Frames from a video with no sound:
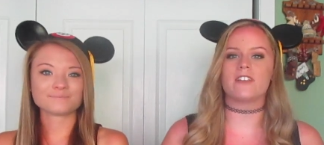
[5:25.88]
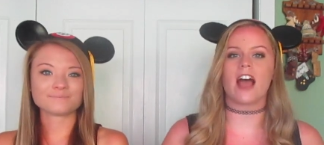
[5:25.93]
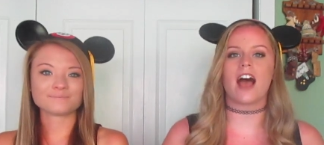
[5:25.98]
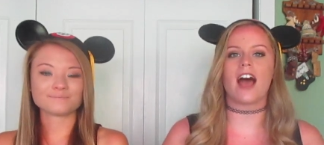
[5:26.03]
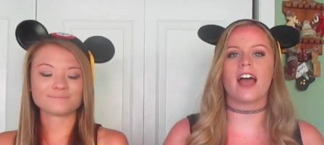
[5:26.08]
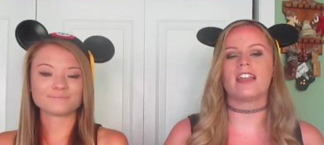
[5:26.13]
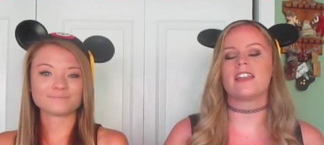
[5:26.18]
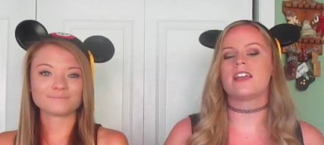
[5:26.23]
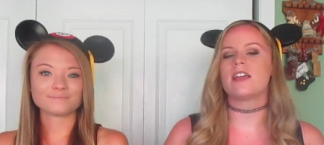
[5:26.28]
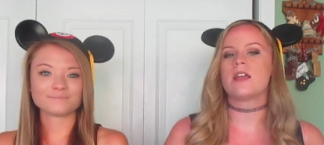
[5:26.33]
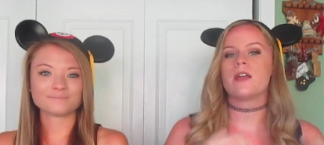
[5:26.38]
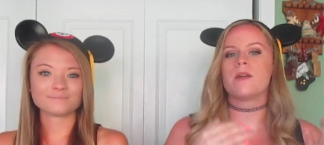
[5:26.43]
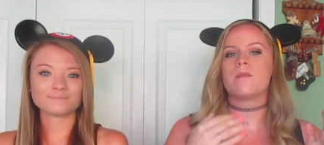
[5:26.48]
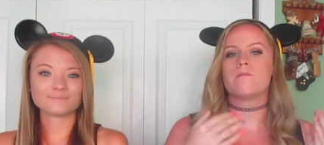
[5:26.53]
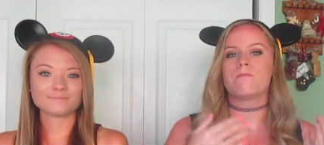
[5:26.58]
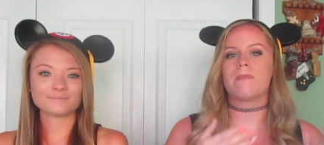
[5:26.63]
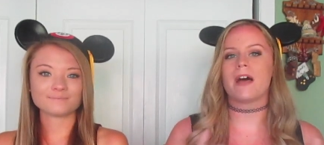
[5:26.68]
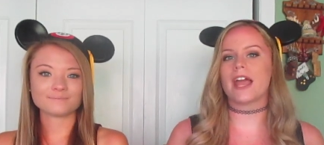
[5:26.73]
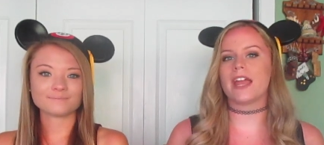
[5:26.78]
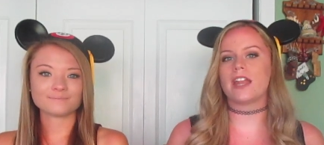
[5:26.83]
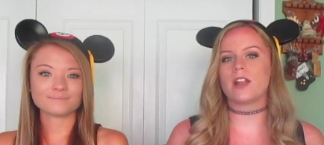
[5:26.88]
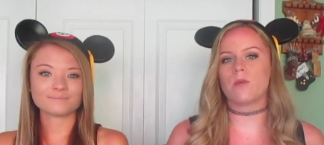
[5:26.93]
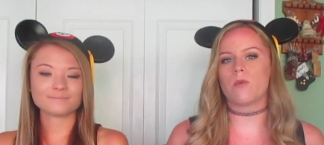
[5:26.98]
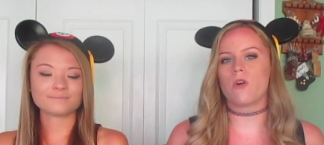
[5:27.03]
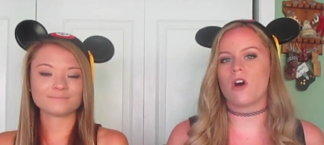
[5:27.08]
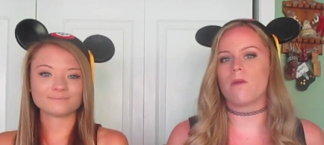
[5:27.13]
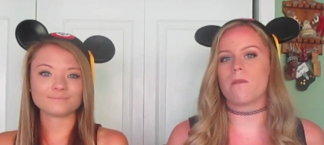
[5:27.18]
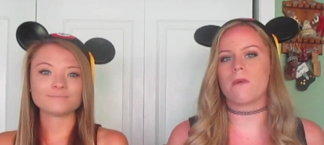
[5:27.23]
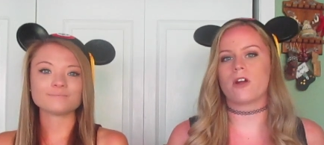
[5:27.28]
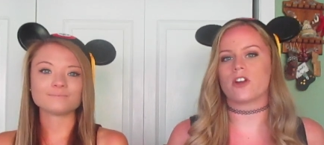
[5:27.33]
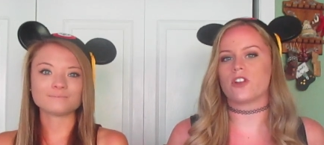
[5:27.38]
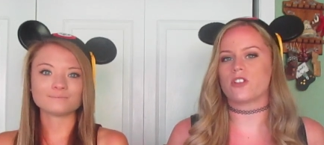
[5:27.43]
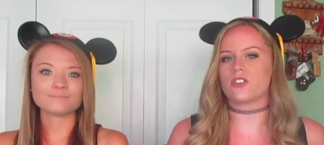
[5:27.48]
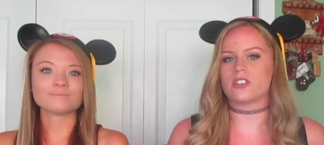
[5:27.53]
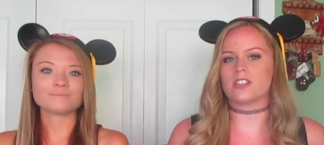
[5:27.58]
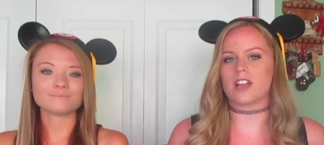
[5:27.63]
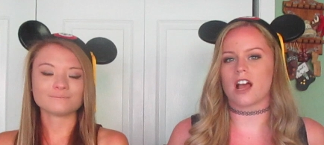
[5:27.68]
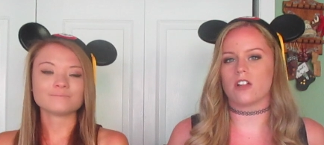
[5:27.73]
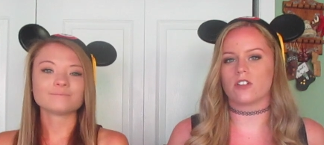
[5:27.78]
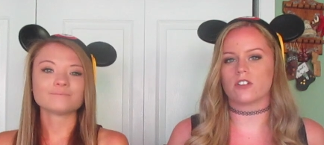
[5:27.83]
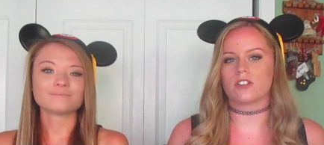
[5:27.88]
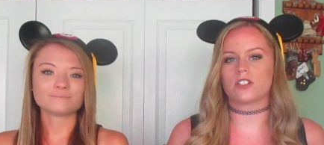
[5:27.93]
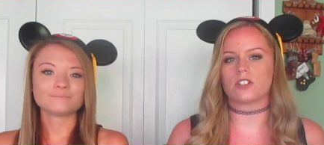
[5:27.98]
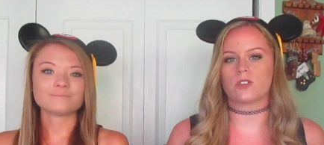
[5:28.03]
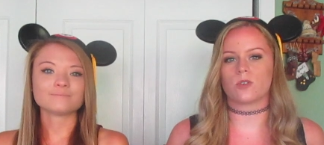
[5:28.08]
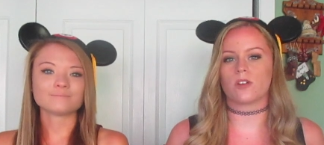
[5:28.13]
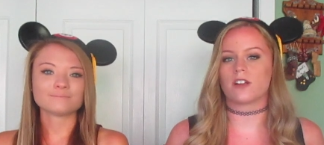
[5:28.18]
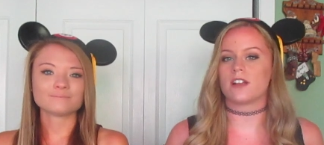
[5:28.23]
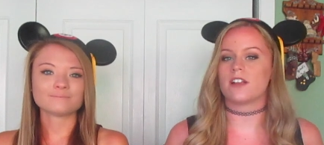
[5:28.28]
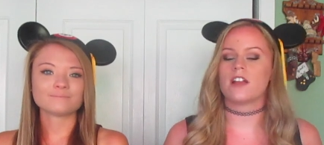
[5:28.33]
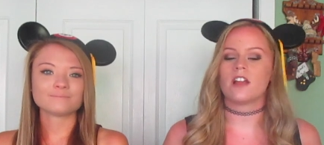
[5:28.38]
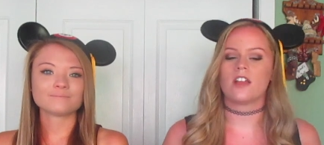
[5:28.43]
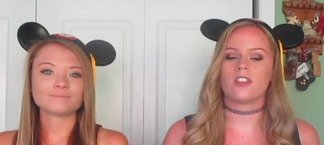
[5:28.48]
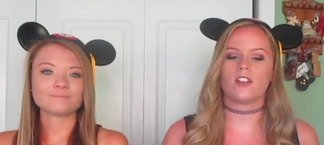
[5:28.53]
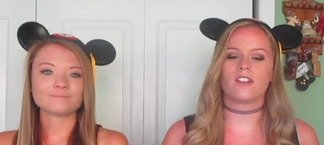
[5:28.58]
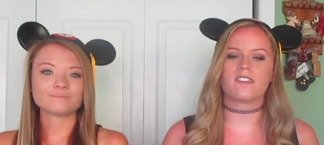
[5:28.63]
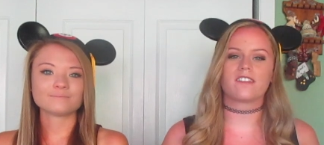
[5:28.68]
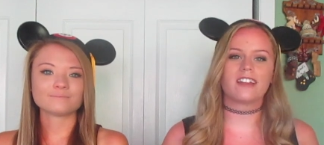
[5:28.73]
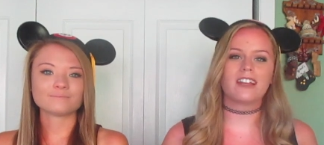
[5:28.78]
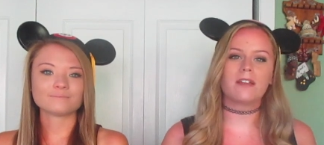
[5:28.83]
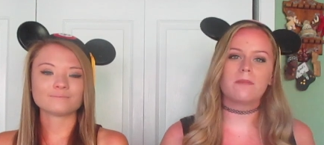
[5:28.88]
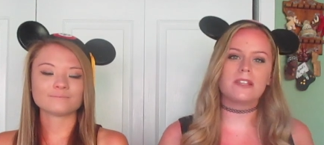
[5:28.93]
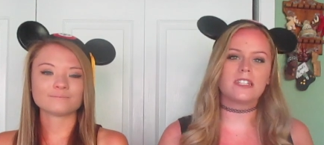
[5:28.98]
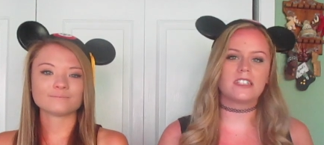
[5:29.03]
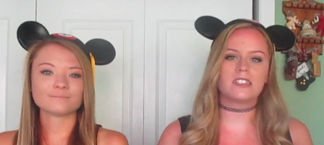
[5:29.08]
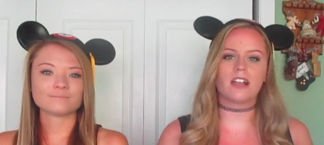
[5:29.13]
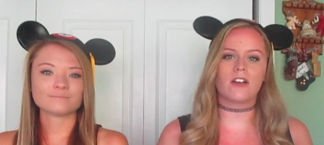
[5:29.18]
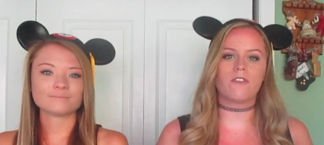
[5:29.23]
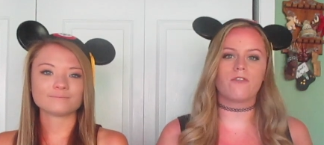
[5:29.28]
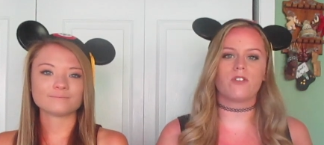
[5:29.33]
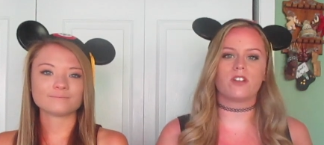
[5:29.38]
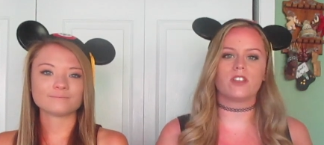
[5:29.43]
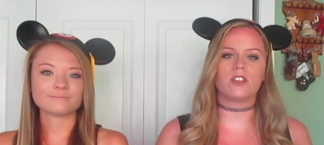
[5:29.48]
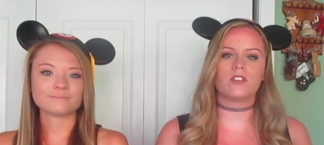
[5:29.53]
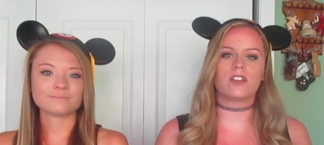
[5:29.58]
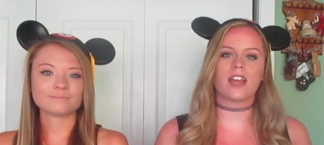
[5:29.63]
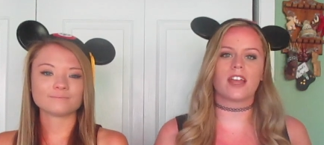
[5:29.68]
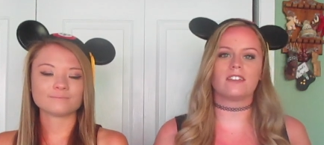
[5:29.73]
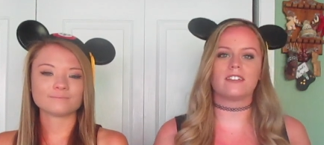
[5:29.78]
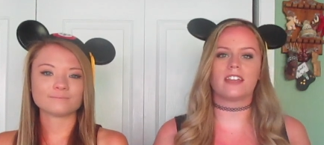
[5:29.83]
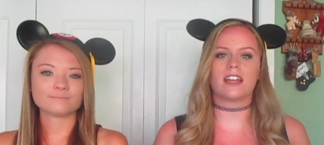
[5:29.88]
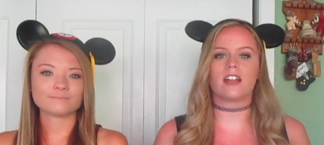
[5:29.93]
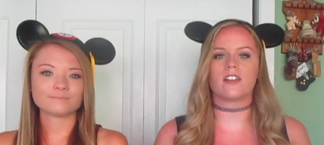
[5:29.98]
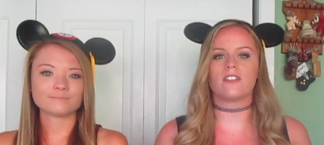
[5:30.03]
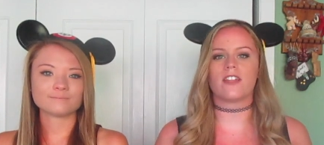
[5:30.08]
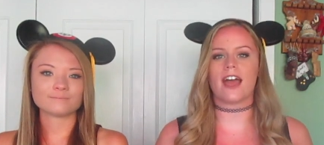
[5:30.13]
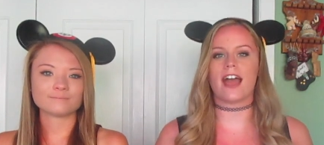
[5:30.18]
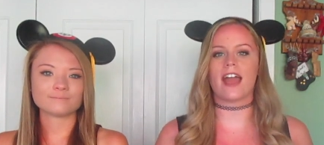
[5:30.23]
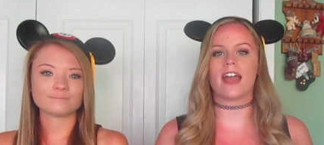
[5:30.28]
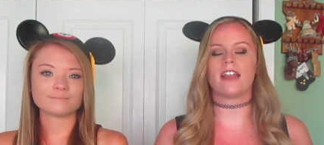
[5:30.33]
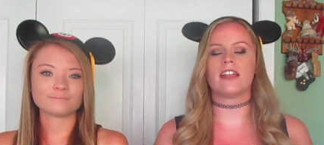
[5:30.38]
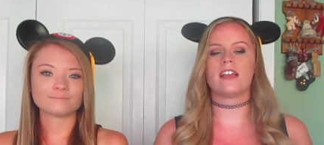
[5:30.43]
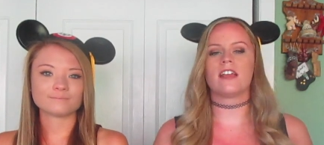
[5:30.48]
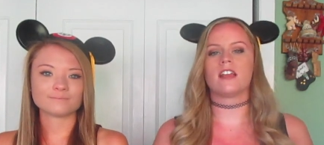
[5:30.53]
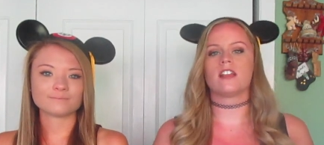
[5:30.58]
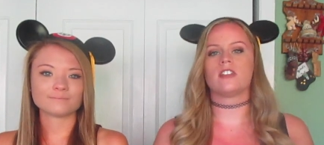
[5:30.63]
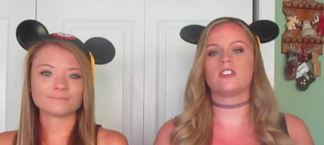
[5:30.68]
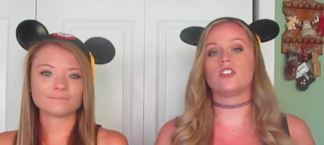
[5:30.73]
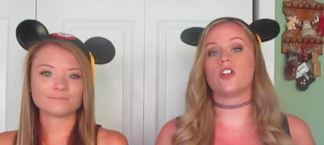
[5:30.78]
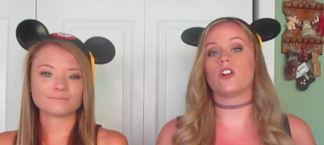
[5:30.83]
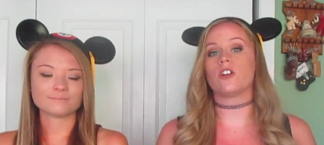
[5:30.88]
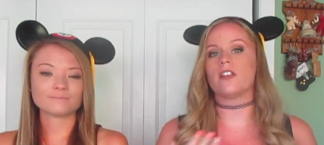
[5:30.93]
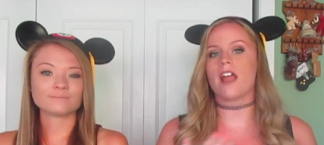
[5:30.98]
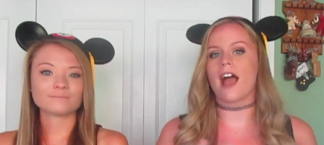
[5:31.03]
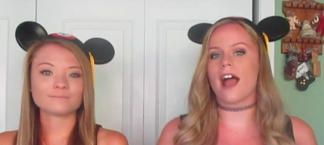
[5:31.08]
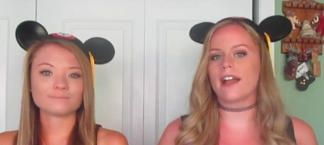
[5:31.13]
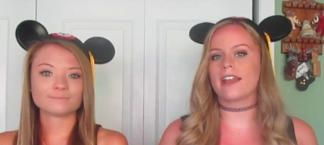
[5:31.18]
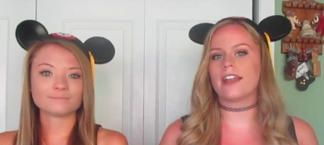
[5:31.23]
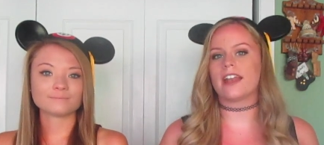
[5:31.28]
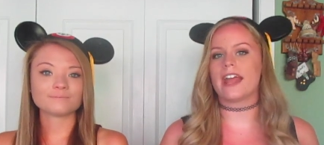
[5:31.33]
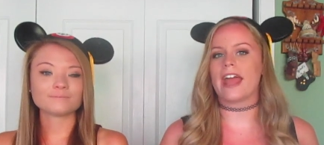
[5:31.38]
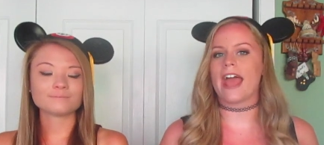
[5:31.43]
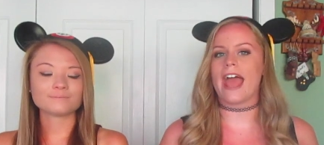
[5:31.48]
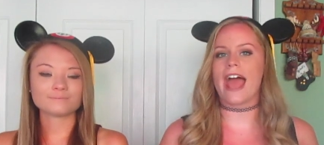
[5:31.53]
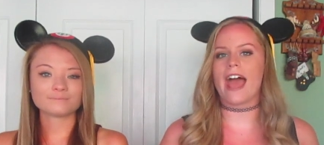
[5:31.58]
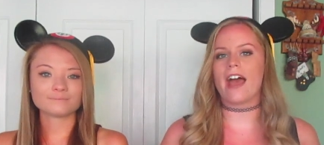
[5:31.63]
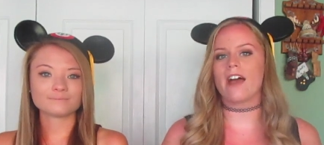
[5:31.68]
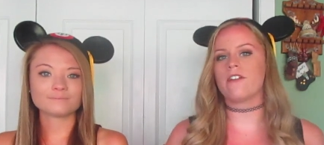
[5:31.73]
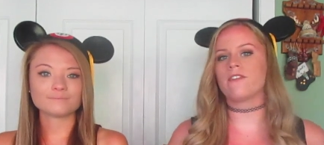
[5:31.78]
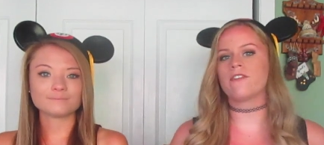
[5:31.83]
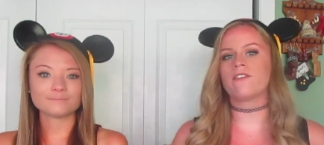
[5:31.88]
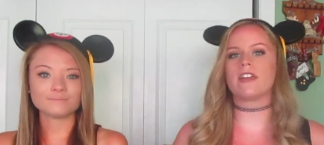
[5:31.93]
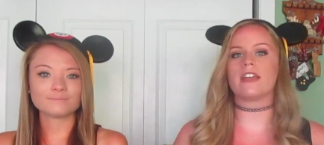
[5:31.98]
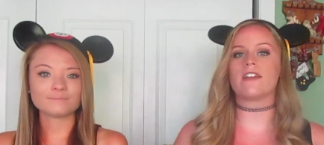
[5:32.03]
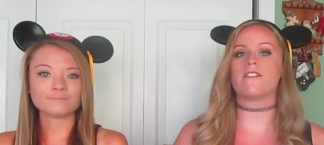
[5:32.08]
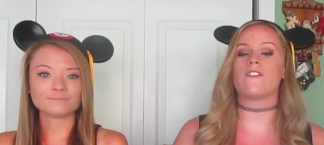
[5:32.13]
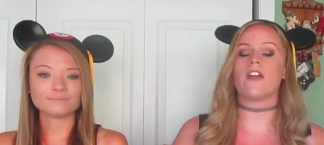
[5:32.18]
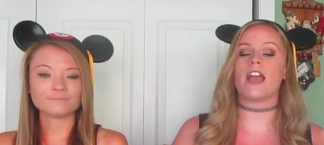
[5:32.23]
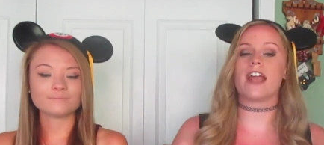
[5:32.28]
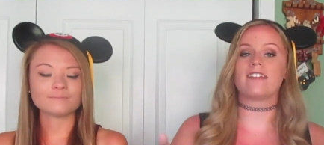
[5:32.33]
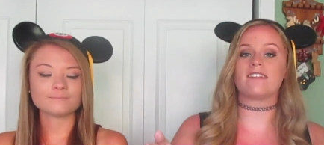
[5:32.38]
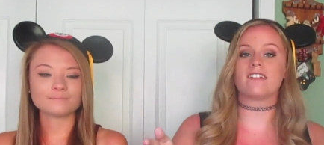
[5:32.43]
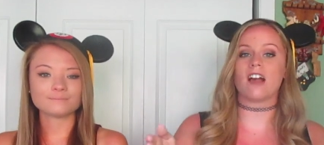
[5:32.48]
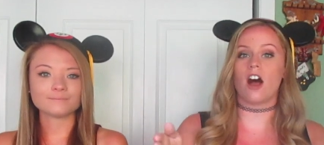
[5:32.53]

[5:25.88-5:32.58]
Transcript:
Speaker 1: not, buy it at Walmart or the Dollar Store. There's going to be stuff when you get there that you're not going to have. If it's